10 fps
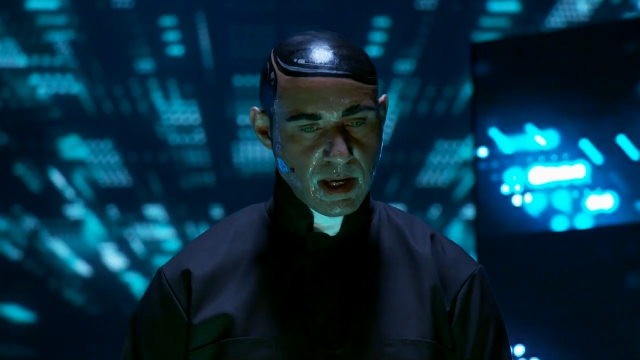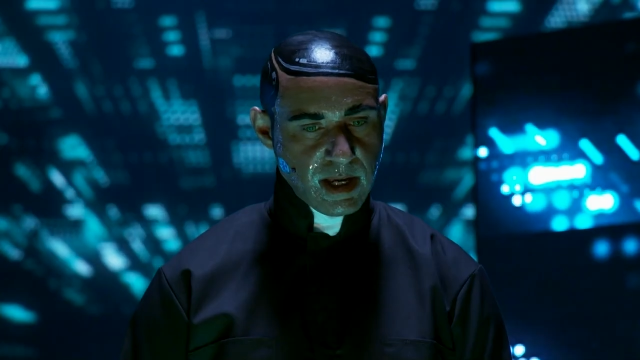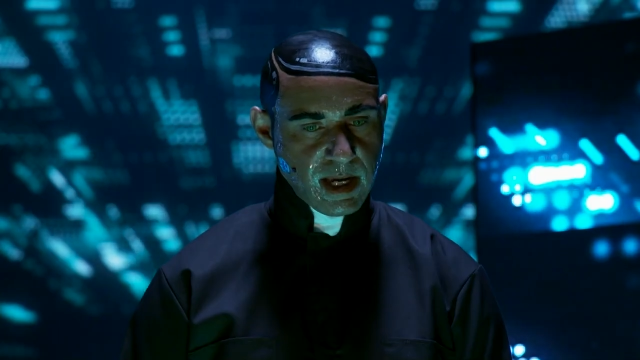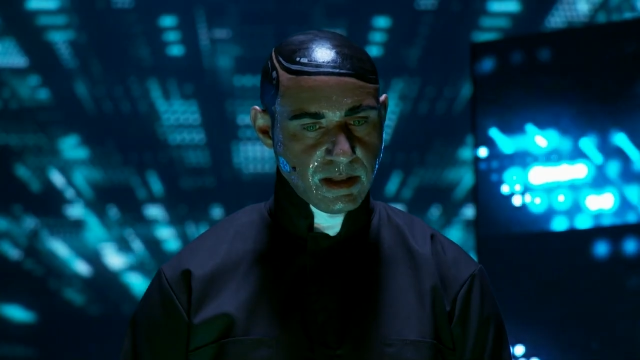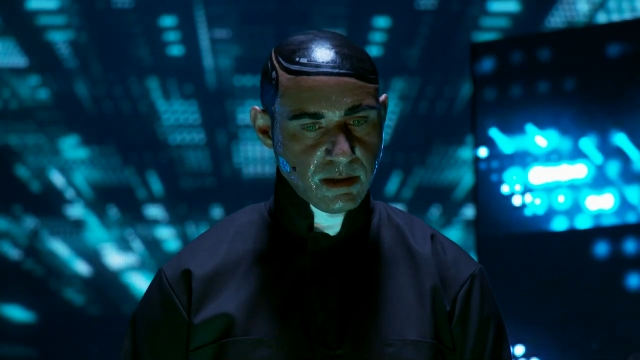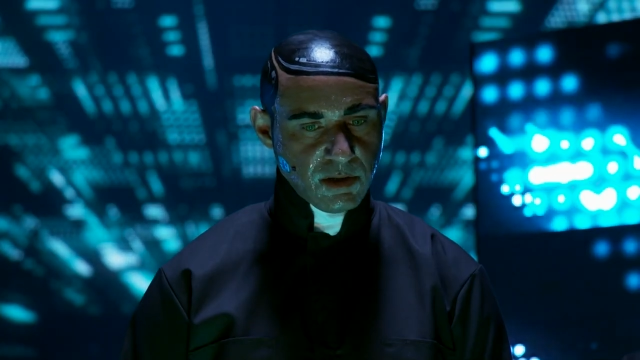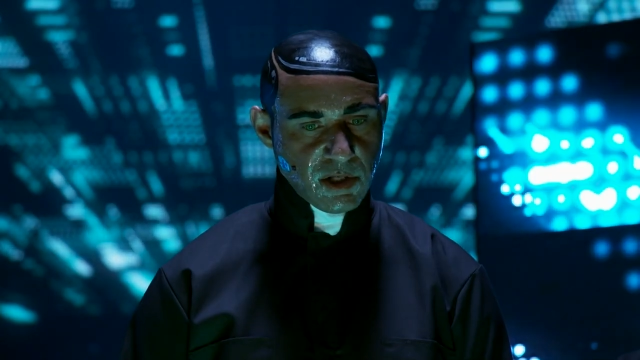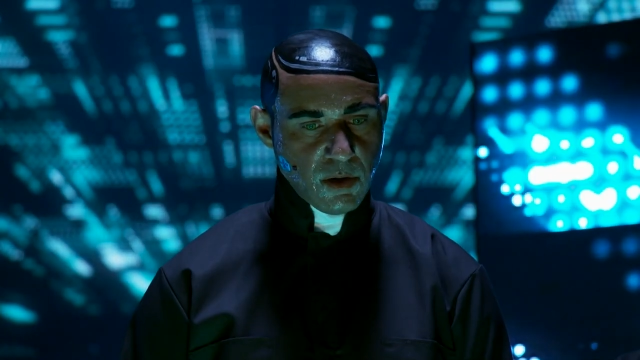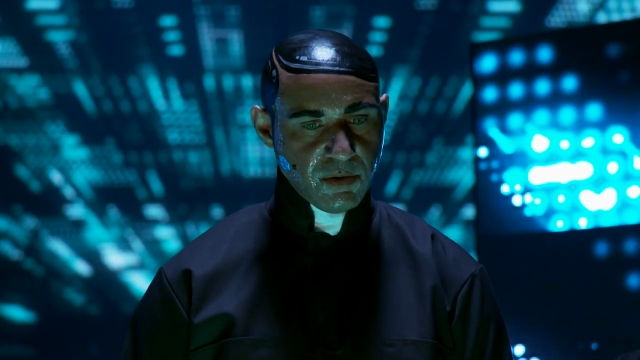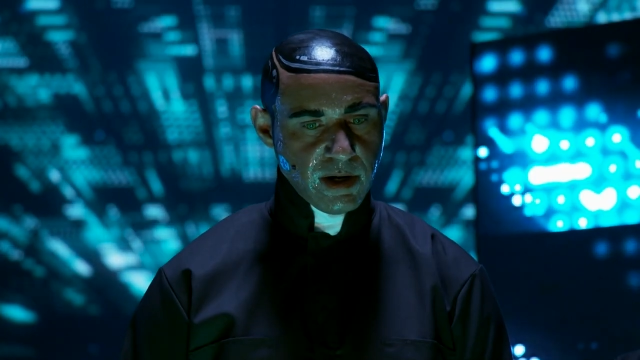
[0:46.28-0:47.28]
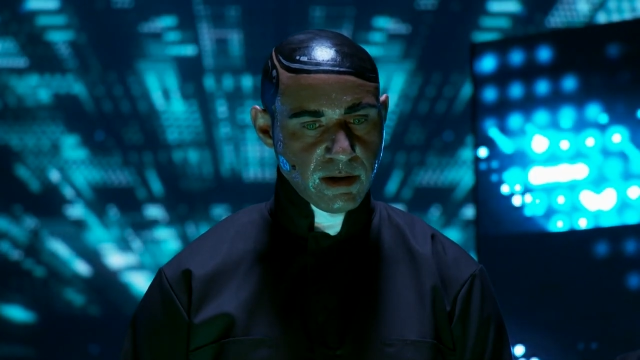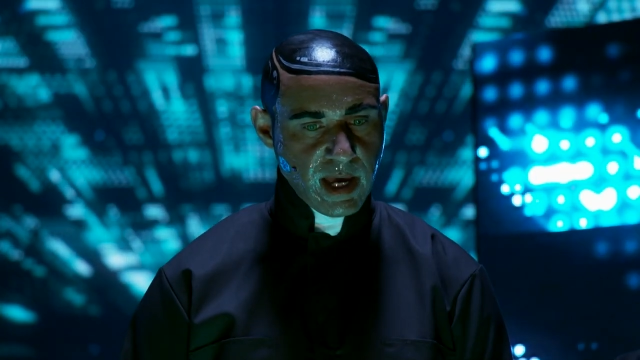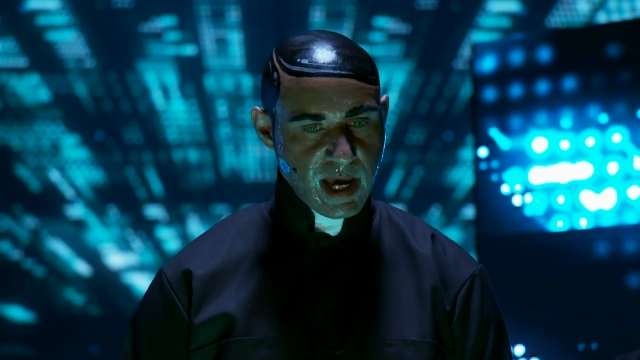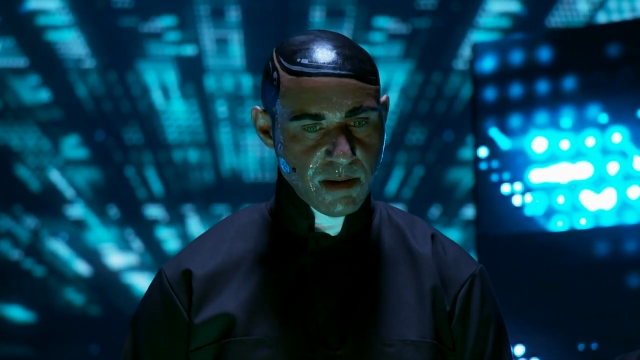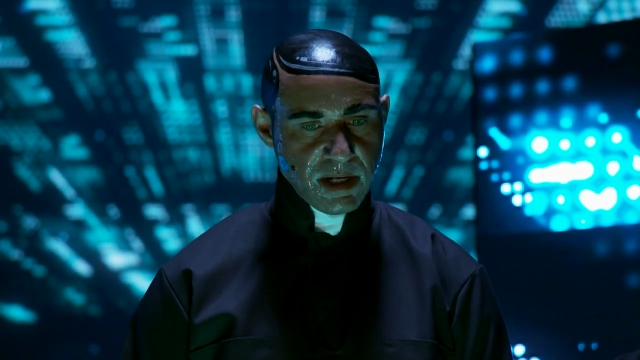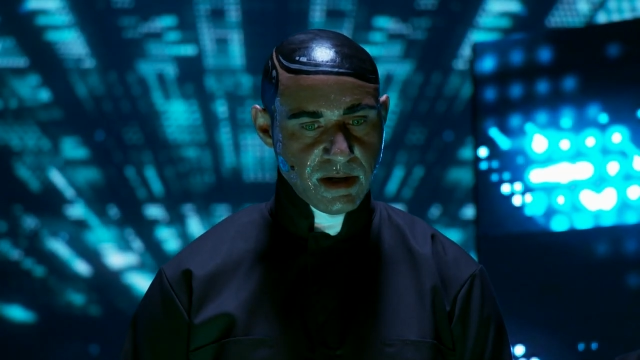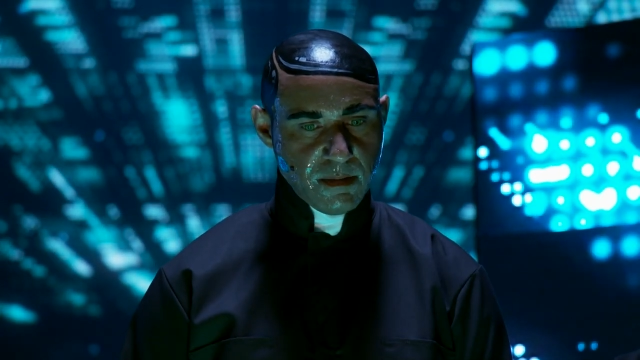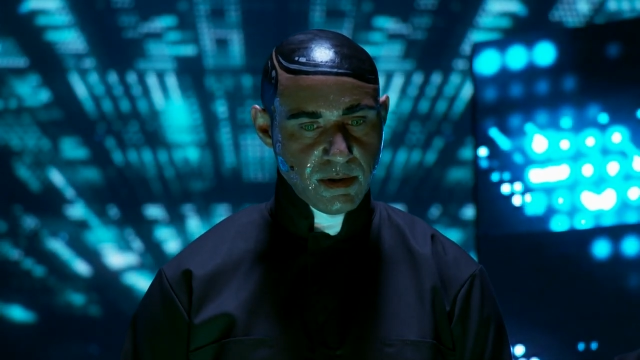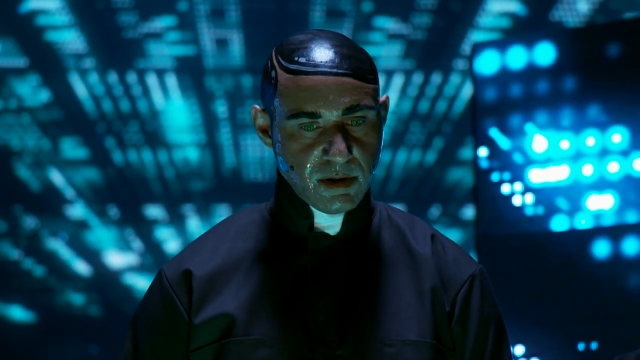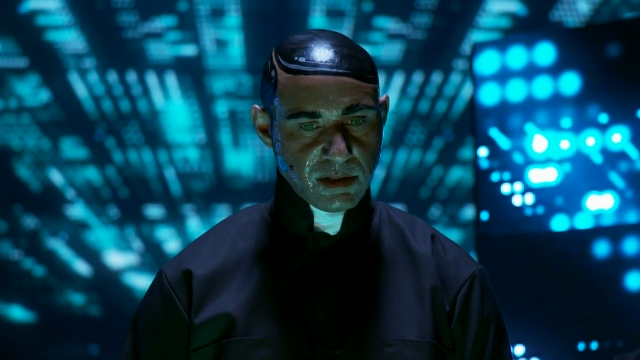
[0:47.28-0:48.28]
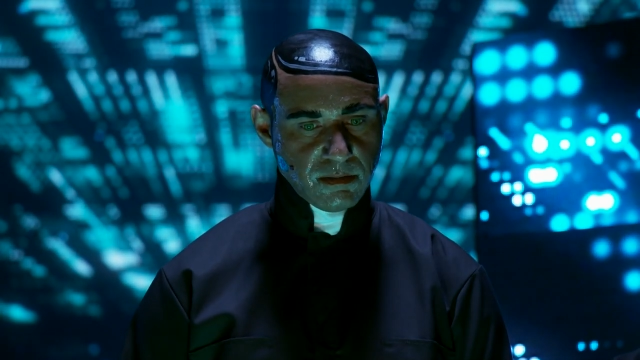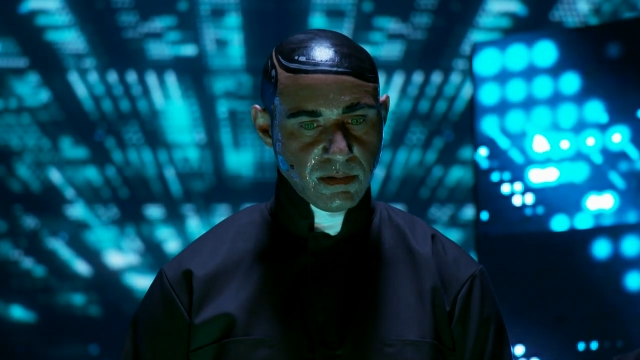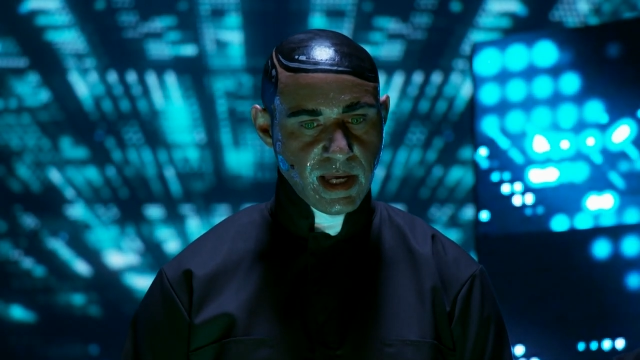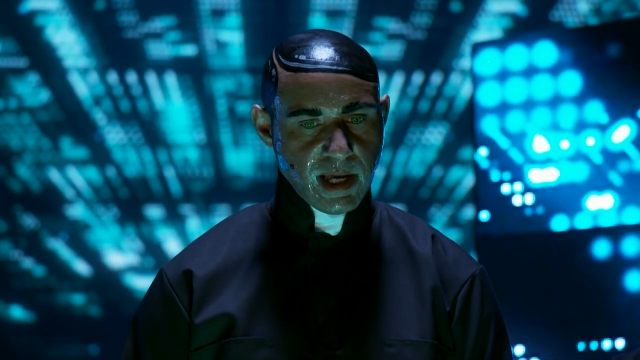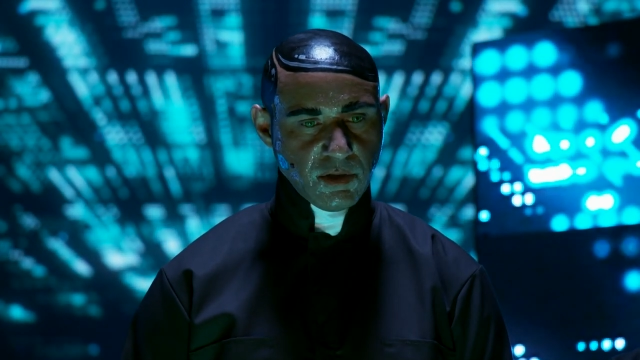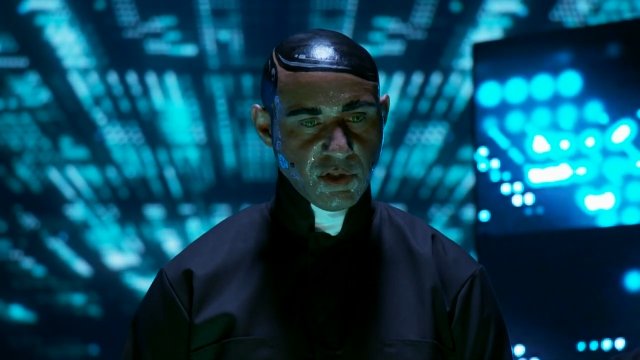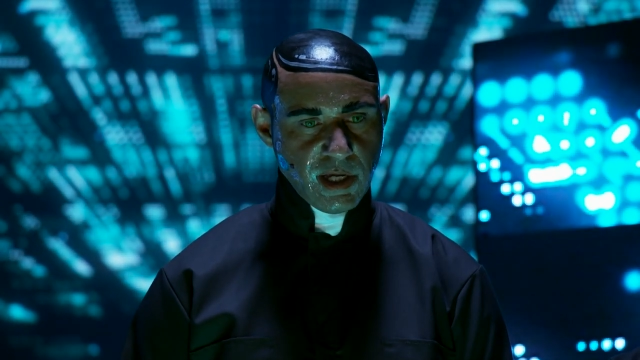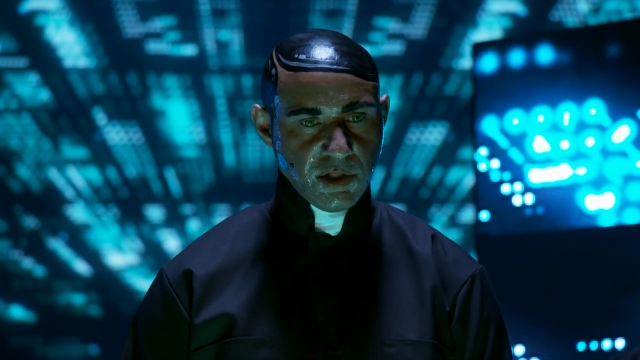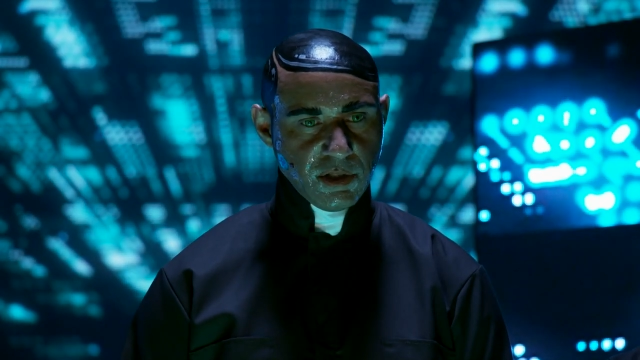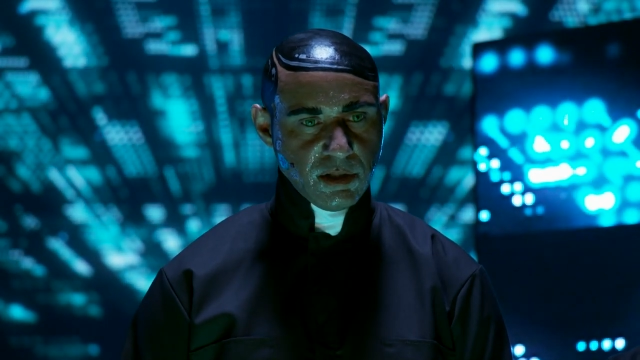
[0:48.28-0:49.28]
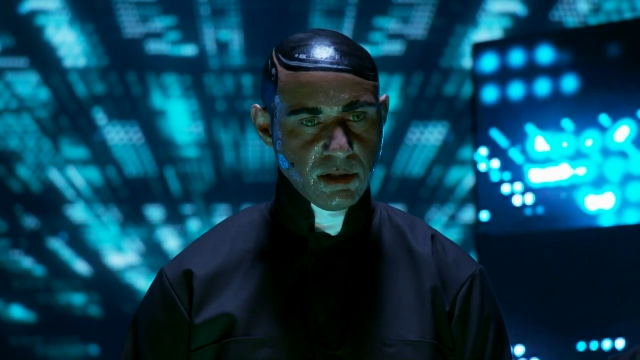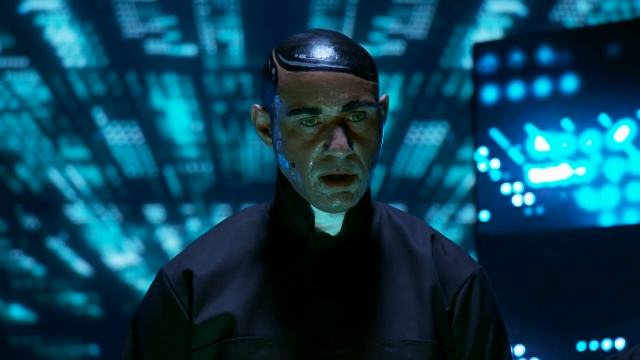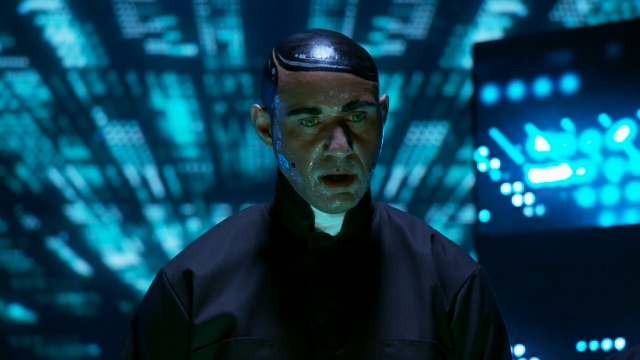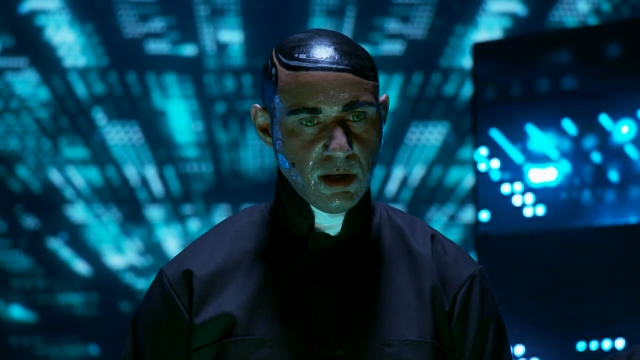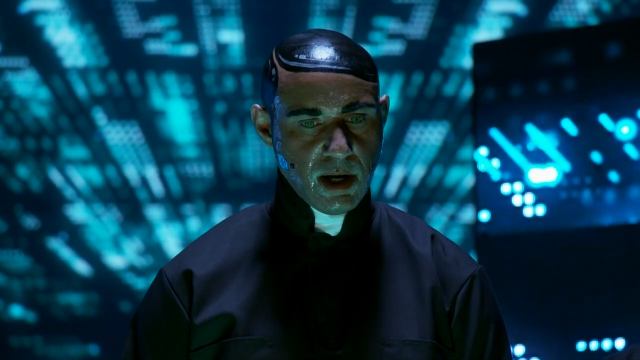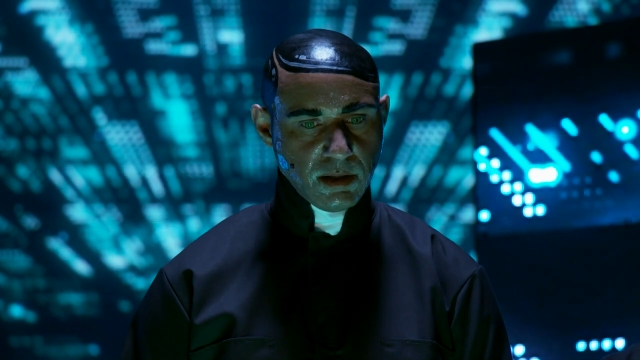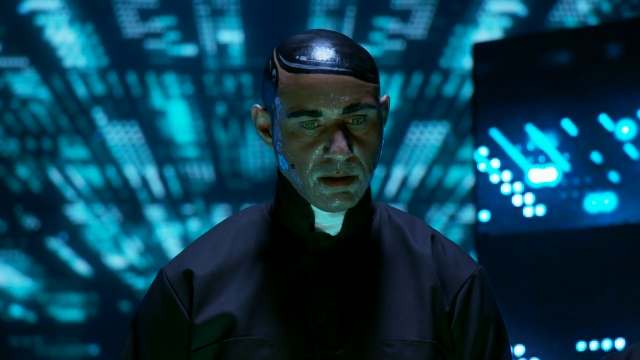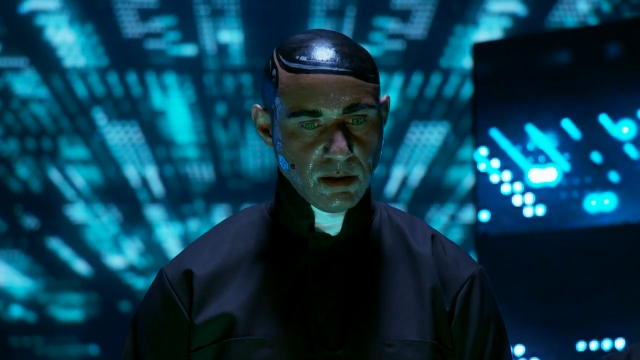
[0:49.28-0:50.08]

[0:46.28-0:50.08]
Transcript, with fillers: An eight? So there can be numbers. That changes a lot.